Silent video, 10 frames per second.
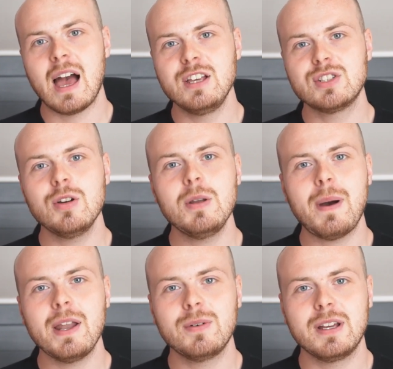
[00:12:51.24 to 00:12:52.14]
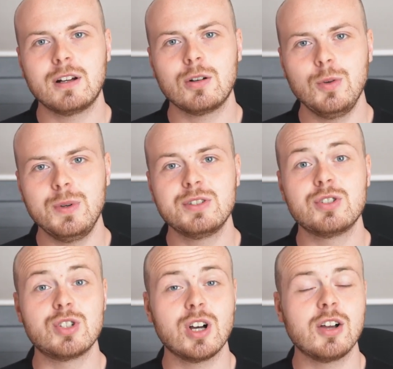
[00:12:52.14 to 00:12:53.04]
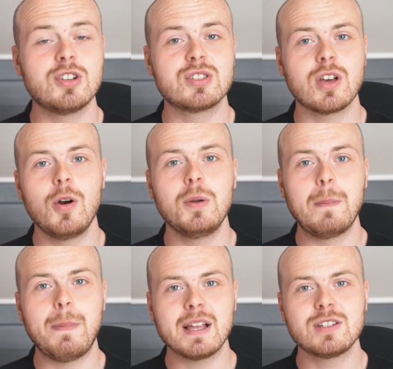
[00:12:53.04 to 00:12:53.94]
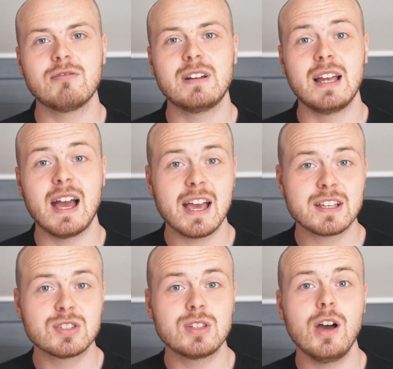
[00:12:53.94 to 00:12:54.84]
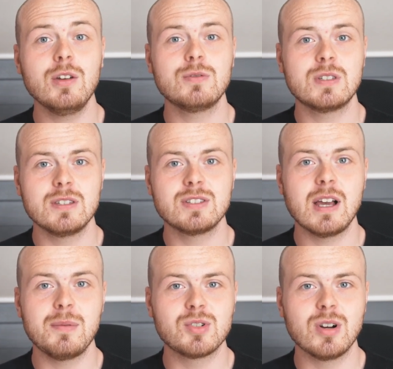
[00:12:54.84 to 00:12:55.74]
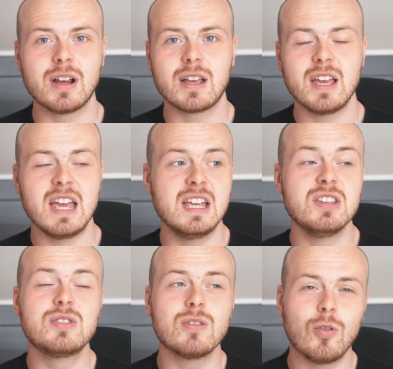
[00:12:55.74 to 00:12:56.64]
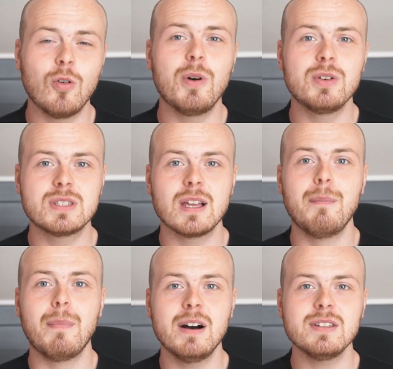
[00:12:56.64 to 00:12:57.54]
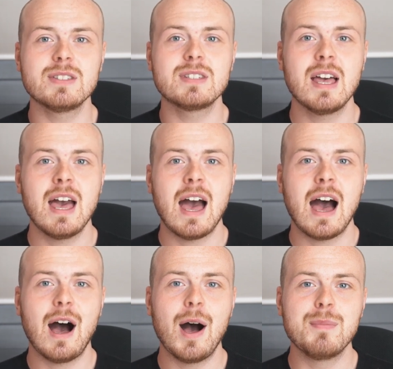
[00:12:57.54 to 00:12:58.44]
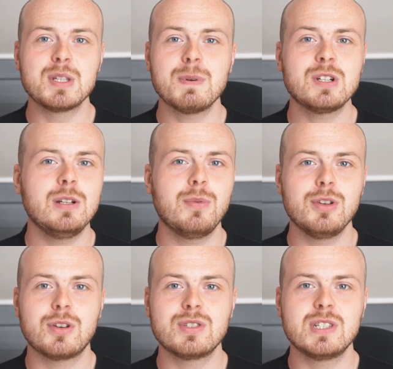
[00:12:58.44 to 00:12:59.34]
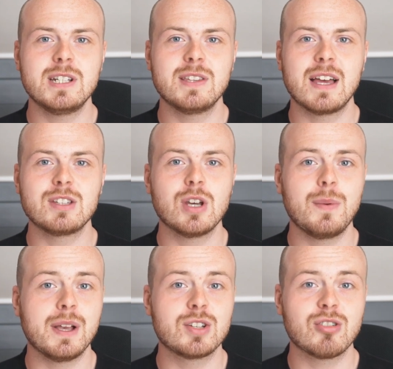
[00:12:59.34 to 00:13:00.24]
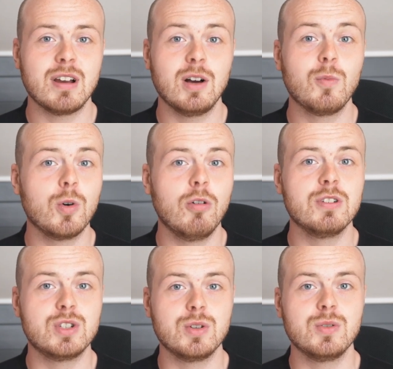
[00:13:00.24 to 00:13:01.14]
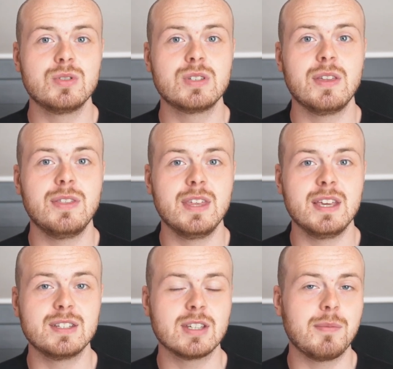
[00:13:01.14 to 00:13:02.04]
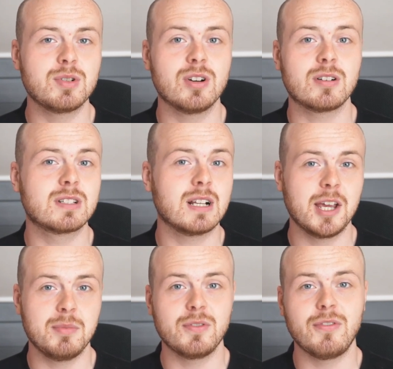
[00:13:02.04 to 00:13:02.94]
a solar panel included to charge its own battery external to the Cybertruck is almost a must, especially when you consider that towing a trailer will reduce the Cybertruck's claimed